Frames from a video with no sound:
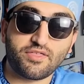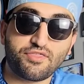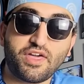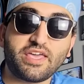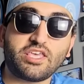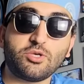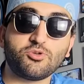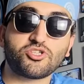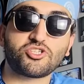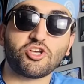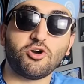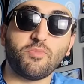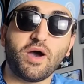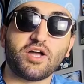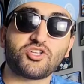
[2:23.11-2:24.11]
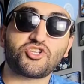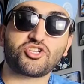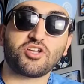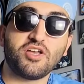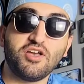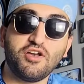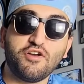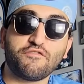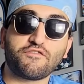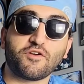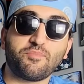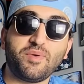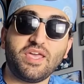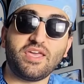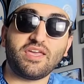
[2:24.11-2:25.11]
Thank you so much for
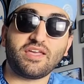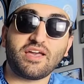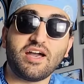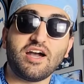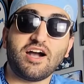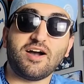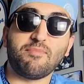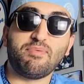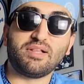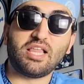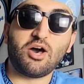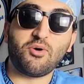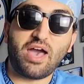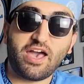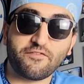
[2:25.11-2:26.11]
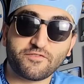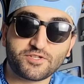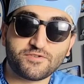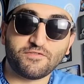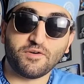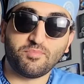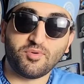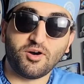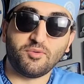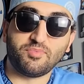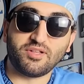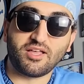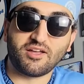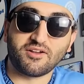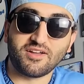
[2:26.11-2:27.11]
being a below-average football
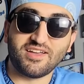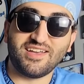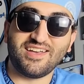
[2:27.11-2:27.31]
player.